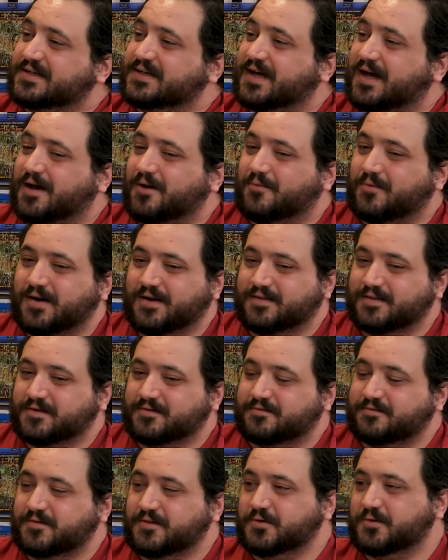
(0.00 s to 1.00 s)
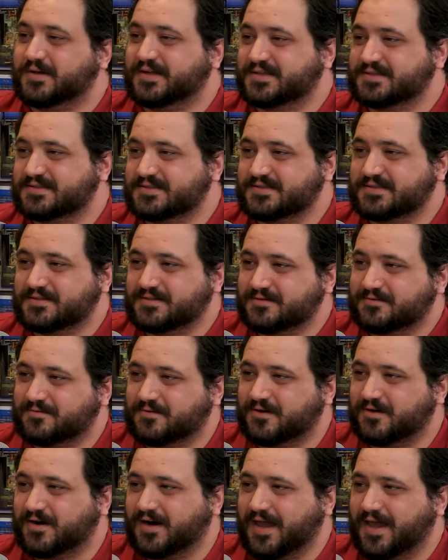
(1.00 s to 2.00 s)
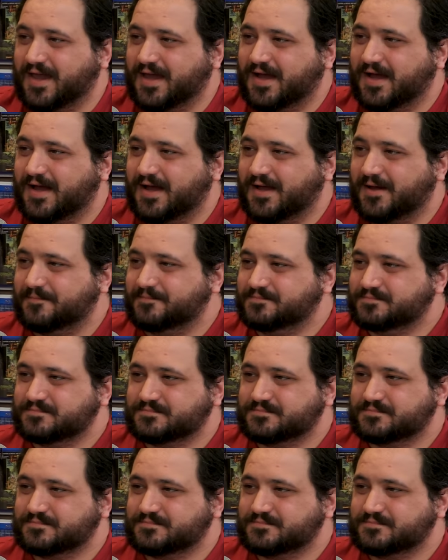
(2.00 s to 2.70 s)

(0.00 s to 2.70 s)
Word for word: uh, one of the flutists for a uh,